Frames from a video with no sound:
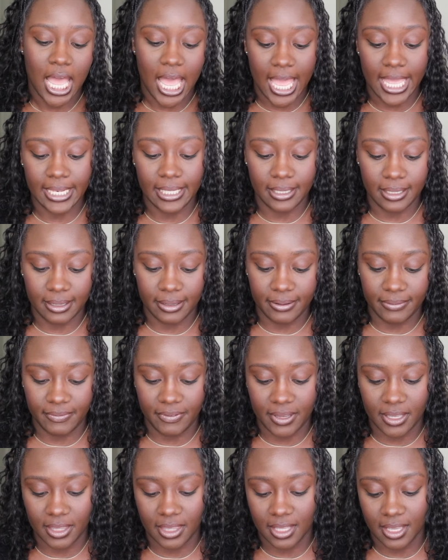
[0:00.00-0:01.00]
I
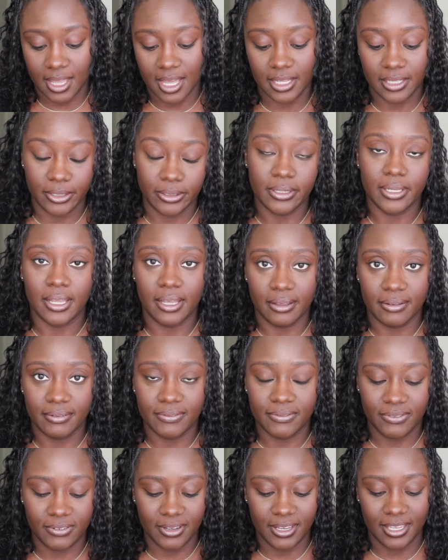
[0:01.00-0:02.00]
love the color
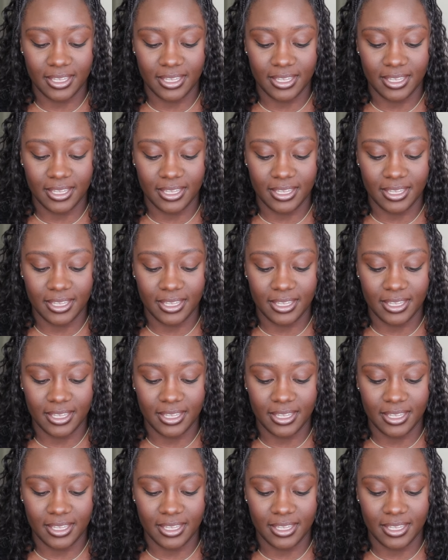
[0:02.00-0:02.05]
Love